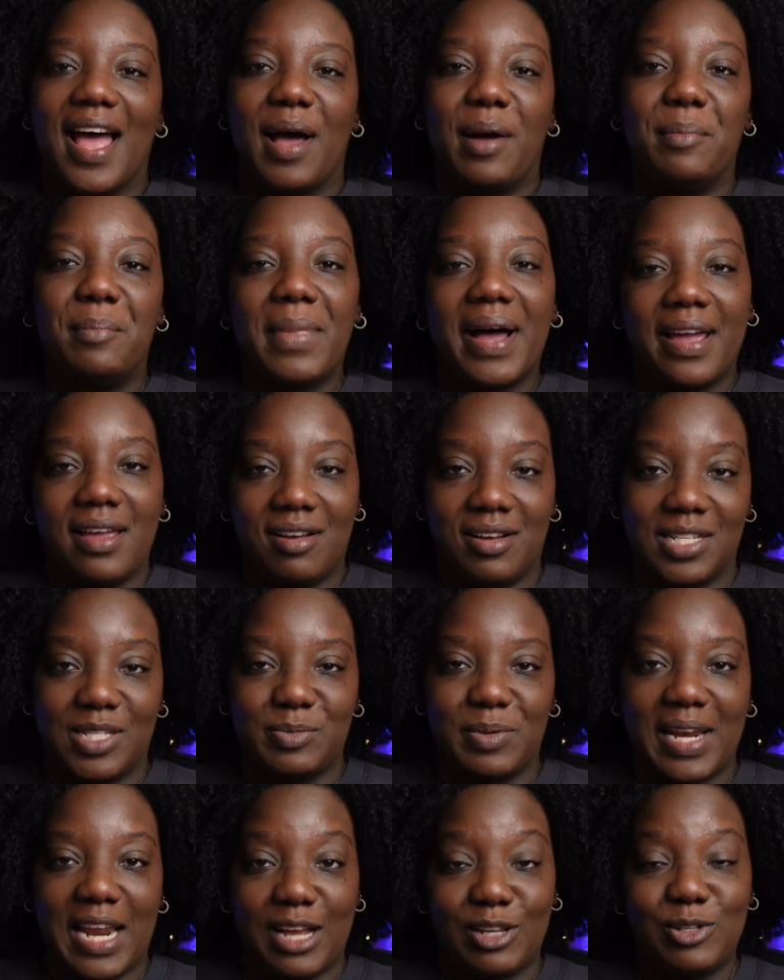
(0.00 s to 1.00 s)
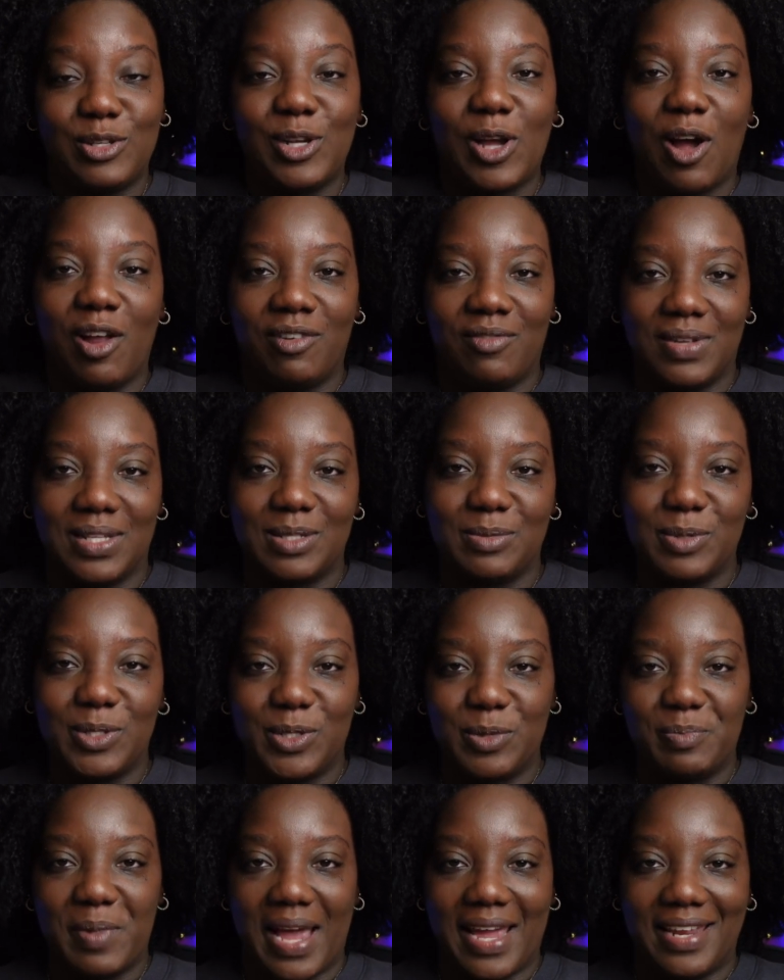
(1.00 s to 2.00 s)
My husband actually convinced me to
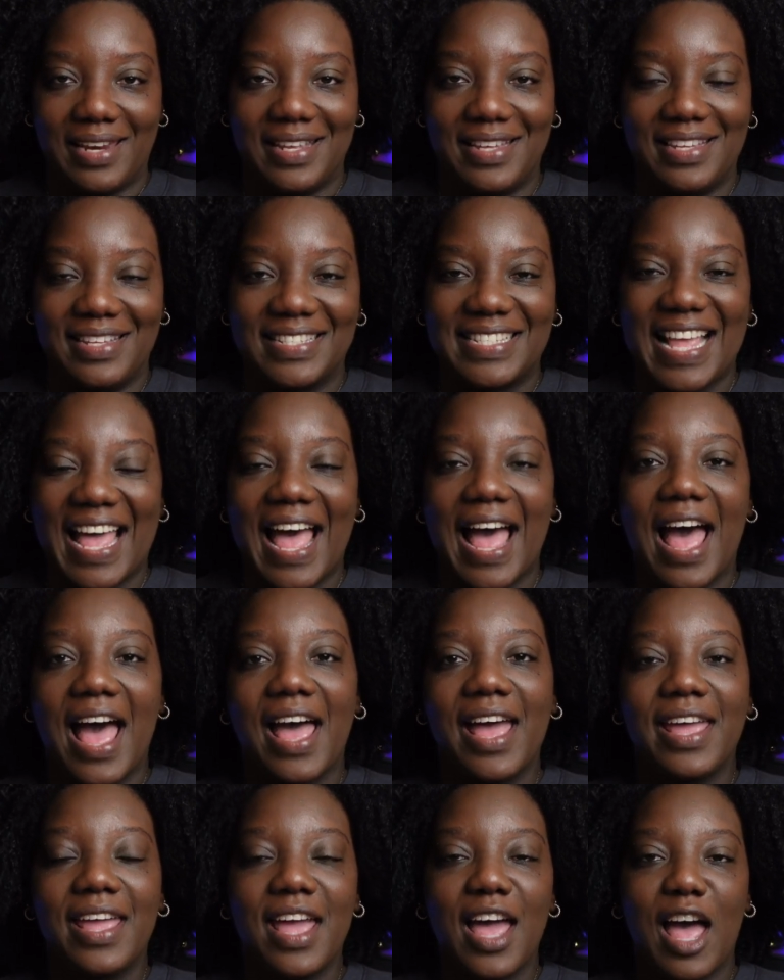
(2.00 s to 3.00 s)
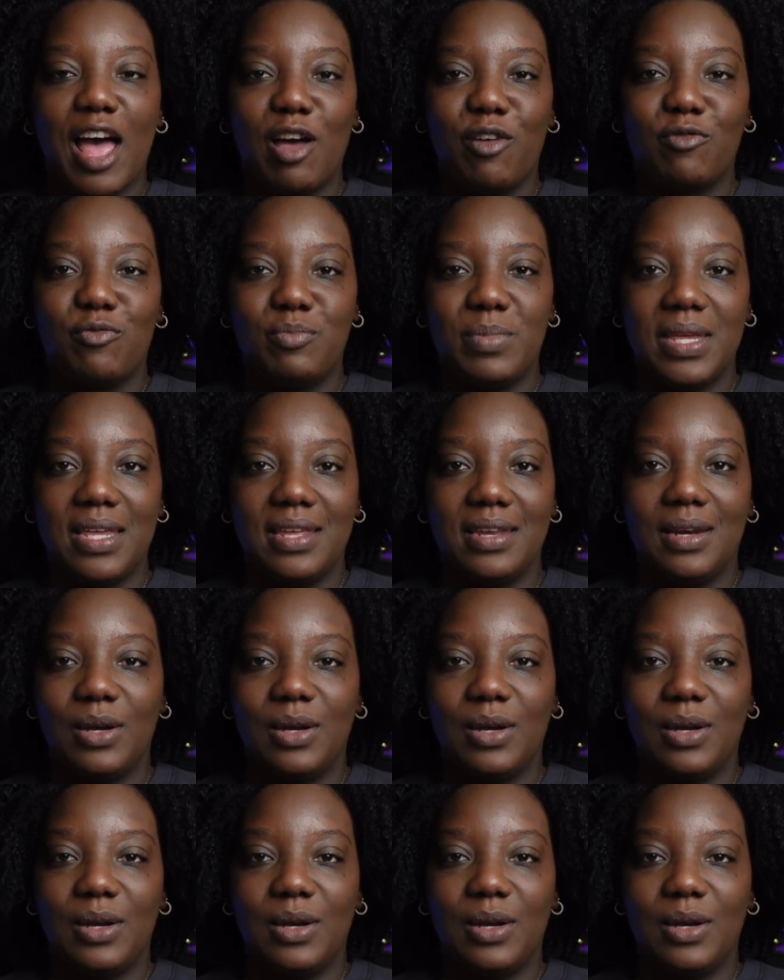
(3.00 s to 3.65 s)
buy these. I have been